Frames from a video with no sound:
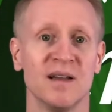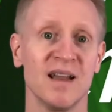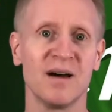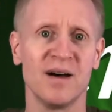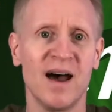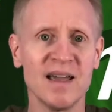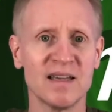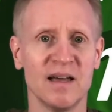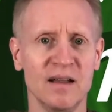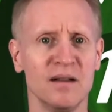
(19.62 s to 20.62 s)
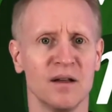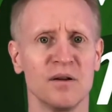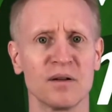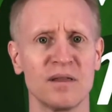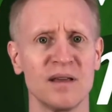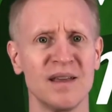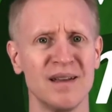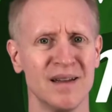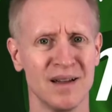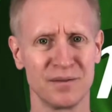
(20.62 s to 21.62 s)
Now, I get it. You're
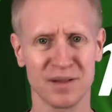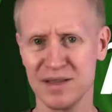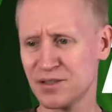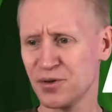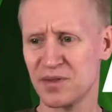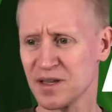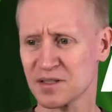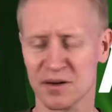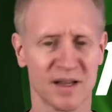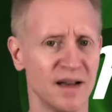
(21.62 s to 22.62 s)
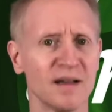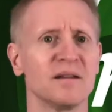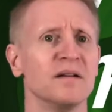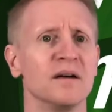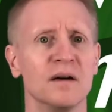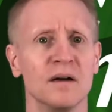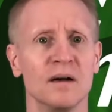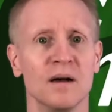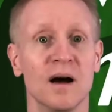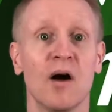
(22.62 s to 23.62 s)
thinking, well, these two things aren't connected.
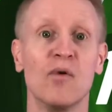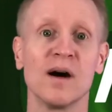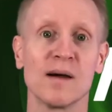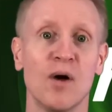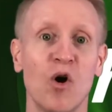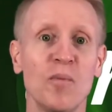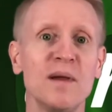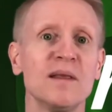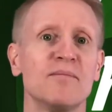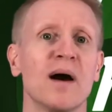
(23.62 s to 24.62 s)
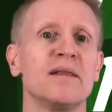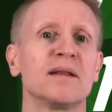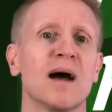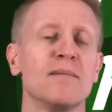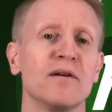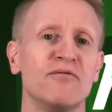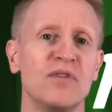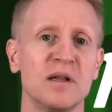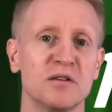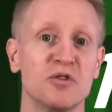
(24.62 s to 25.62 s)
Well, I'm hoping that by the time I'm
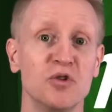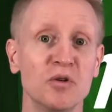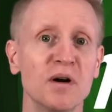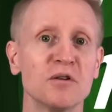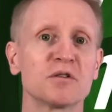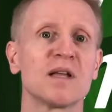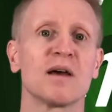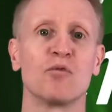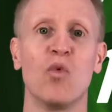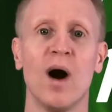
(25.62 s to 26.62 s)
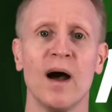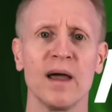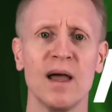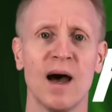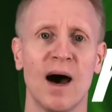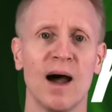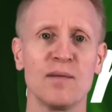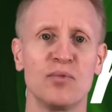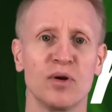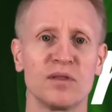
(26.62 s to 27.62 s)
finished, you'll understand why I
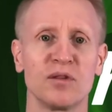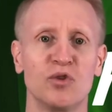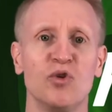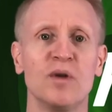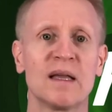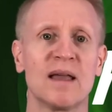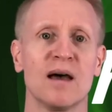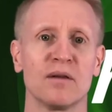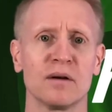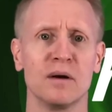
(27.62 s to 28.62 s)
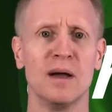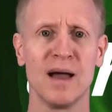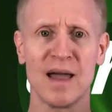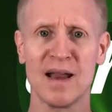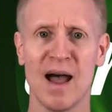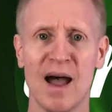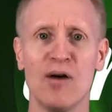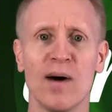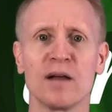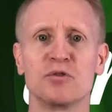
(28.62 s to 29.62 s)
put the two together and
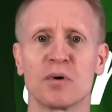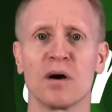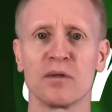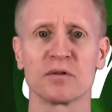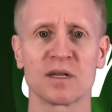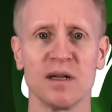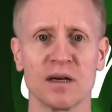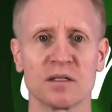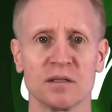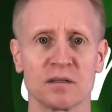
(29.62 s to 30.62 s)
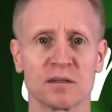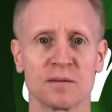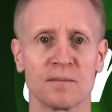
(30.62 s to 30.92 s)
how I draw those connections.